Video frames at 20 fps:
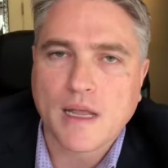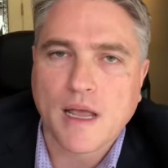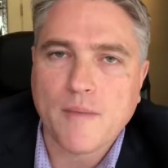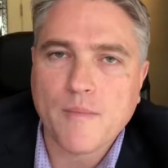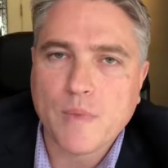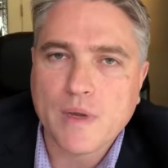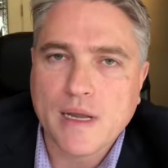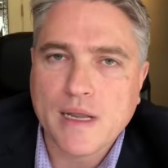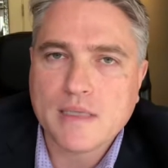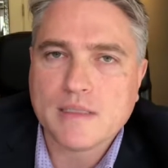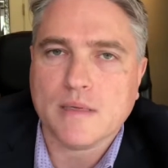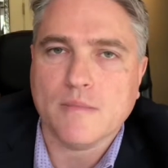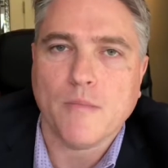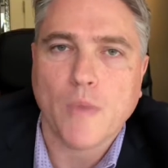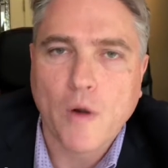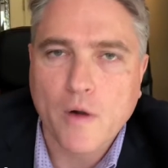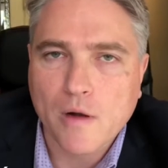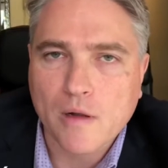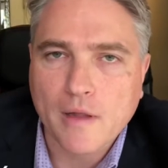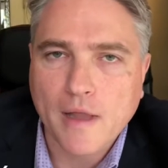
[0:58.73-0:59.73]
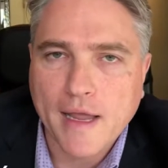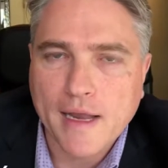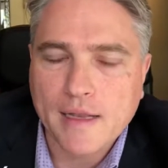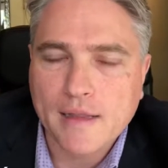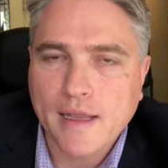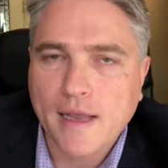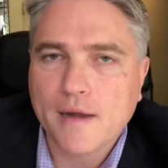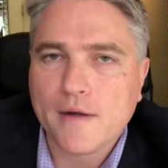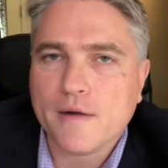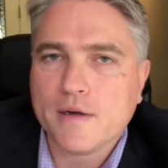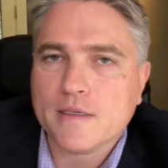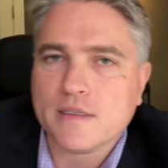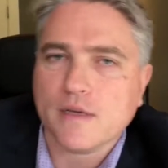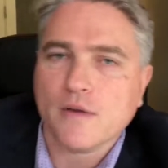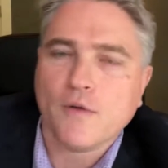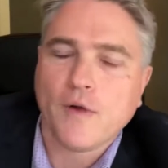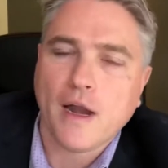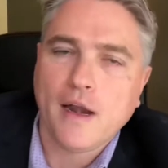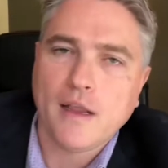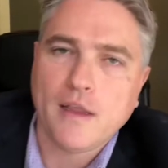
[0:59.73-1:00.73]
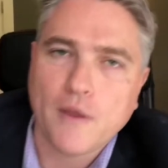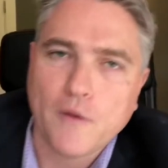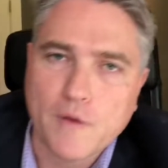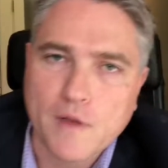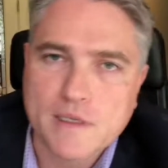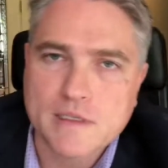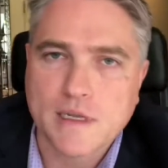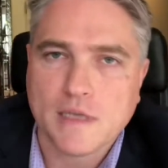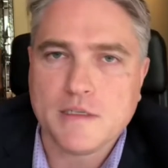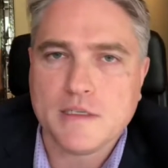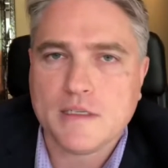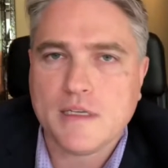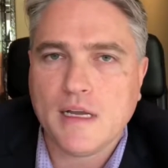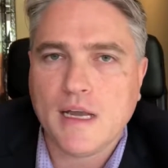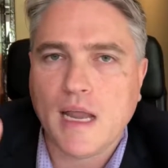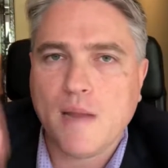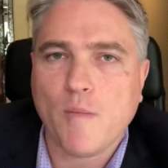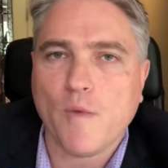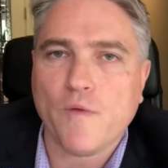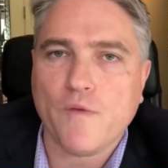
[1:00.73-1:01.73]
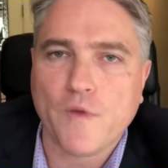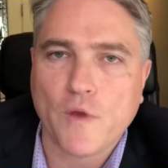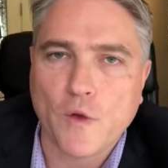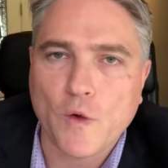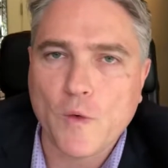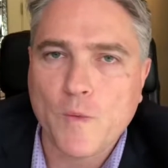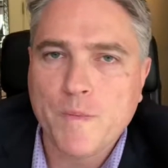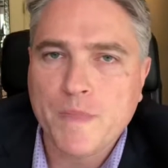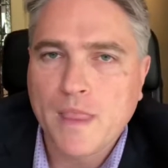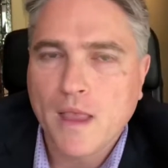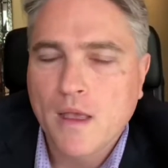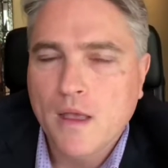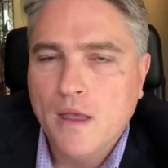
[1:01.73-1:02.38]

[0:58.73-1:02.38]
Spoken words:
companies and monoline lenders and credit unions. And just to name a few,